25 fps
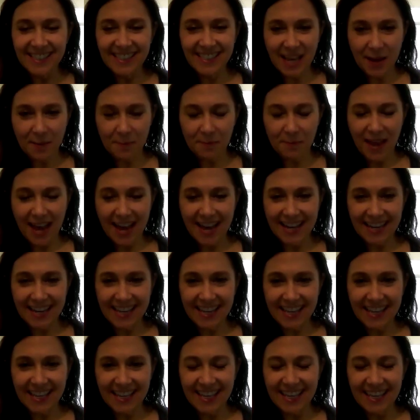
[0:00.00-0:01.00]
step back,
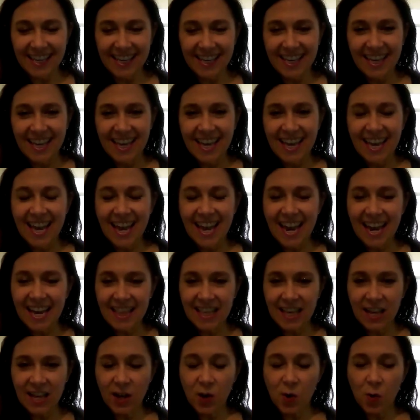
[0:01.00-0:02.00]

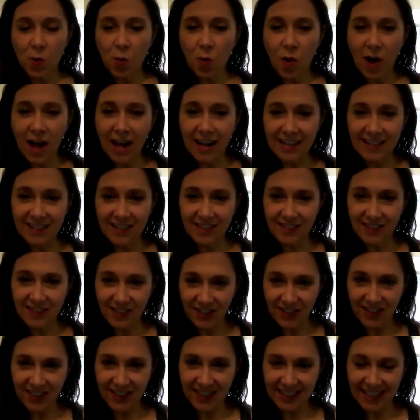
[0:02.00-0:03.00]
and then walk
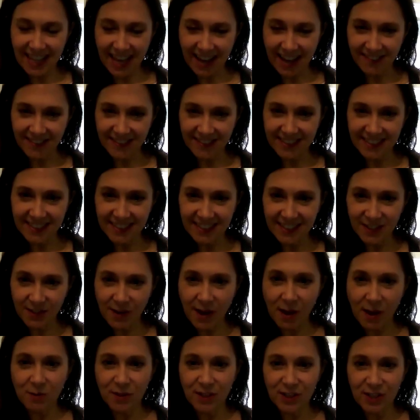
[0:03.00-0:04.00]
to the left.
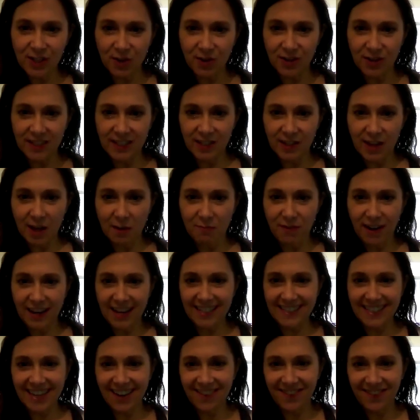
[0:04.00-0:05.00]
So I will show it to you. I'll
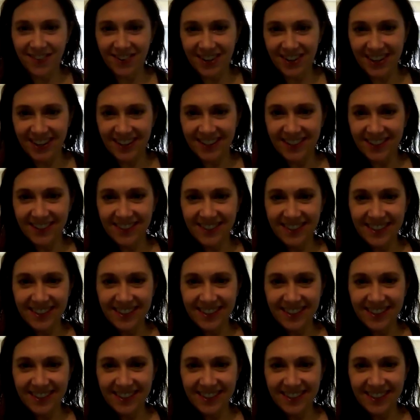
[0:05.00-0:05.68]
break it down for you.